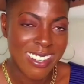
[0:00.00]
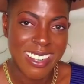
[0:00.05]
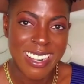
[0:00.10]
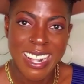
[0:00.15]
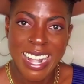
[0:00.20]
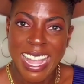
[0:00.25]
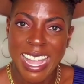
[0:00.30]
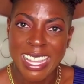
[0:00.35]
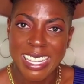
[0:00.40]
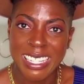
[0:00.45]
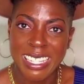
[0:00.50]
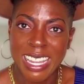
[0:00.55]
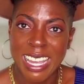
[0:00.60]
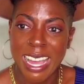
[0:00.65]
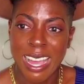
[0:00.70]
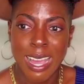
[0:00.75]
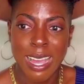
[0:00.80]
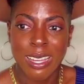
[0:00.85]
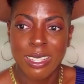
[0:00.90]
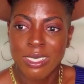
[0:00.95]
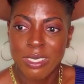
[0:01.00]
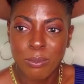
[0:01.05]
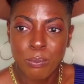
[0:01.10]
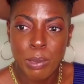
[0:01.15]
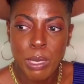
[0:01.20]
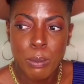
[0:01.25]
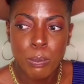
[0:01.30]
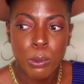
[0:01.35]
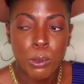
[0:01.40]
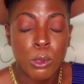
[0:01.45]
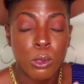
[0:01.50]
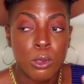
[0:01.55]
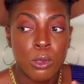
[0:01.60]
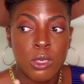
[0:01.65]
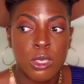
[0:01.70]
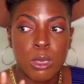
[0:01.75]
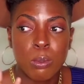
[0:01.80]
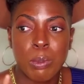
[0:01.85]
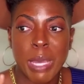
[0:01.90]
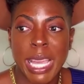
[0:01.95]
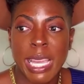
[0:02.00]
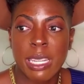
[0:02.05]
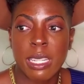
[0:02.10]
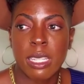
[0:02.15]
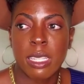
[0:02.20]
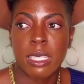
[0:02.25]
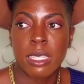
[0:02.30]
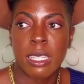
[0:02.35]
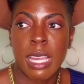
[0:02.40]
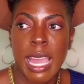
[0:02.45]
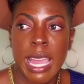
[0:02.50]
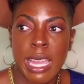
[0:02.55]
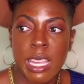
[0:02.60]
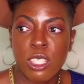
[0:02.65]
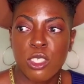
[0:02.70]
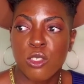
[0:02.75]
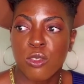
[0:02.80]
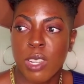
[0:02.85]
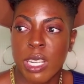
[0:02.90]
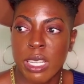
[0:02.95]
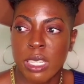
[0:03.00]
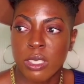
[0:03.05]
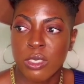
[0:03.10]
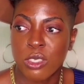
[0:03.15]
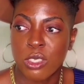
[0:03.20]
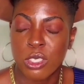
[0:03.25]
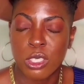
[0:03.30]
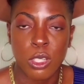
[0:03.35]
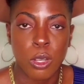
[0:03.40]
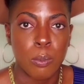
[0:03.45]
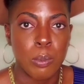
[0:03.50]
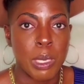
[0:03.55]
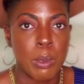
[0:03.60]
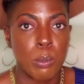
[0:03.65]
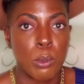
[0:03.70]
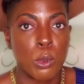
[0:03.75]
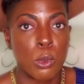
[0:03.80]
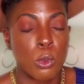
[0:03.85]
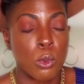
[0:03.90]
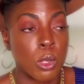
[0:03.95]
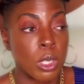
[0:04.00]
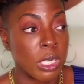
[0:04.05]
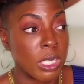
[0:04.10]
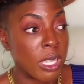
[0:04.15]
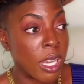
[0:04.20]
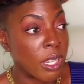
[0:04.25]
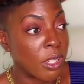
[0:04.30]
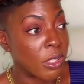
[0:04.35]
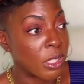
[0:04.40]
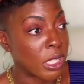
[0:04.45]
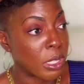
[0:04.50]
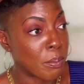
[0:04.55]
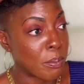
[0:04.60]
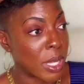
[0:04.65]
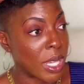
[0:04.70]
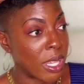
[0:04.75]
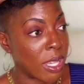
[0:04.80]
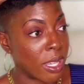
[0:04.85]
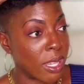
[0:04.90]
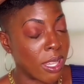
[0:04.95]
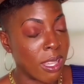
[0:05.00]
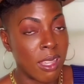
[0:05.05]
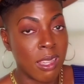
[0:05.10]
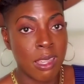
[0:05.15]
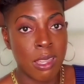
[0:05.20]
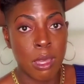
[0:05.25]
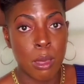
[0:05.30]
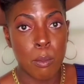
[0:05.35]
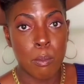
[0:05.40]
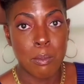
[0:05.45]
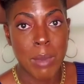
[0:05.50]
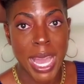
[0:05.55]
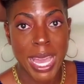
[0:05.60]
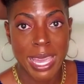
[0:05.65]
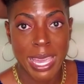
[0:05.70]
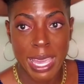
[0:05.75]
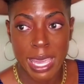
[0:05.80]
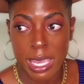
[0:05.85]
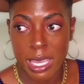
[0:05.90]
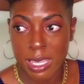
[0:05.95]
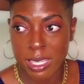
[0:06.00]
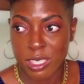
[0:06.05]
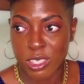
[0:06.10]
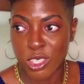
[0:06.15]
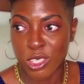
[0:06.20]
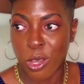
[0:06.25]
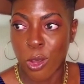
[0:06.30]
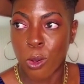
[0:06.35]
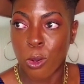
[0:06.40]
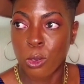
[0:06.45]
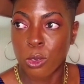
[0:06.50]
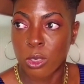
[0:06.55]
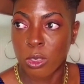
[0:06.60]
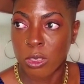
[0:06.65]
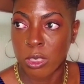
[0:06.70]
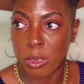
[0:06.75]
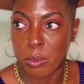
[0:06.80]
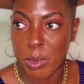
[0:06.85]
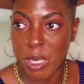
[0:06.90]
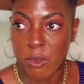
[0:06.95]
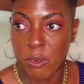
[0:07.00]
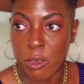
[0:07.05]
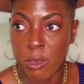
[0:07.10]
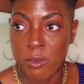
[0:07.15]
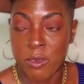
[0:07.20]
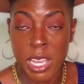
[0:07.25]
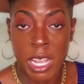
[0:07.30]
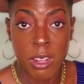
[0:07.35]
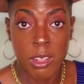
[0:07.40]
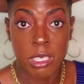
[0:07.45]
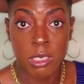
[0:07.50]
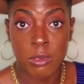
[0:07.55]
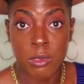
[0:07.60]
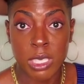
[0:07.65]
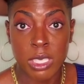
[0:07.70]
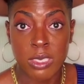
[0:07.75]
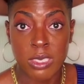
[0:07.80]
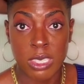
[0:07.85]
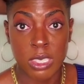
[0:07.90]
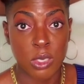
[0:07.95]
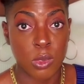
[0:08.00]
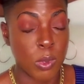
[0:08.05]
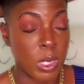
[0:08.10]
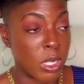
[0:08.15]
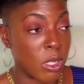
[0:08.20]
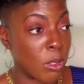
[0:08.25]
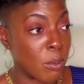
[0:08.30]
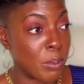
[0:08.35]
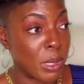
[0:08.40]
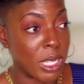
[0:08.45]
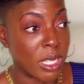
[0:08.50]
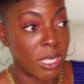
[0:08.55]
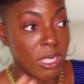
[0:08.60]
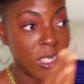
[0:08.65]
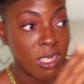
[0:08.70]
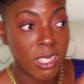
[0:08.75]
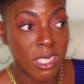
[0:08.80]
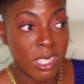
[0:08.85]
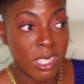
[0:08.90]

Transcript: And people spanning age range, you know, people who are younger than me, my age, older than me, for varied reasons, whether it be